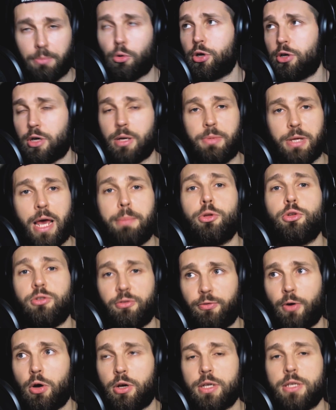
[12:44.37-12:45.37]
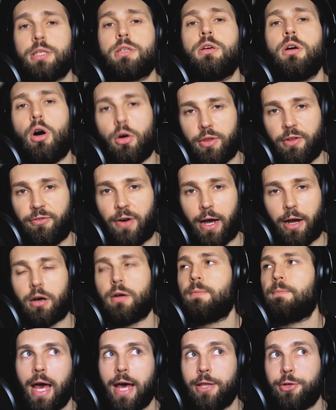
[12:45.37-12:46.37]
more you're going to be able to focus on the fire.
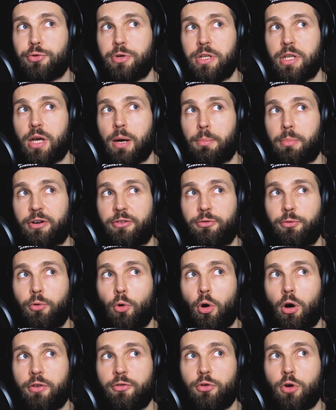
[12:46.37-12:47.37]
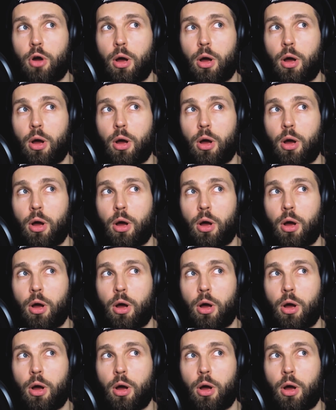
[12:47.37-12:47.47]
Entry number four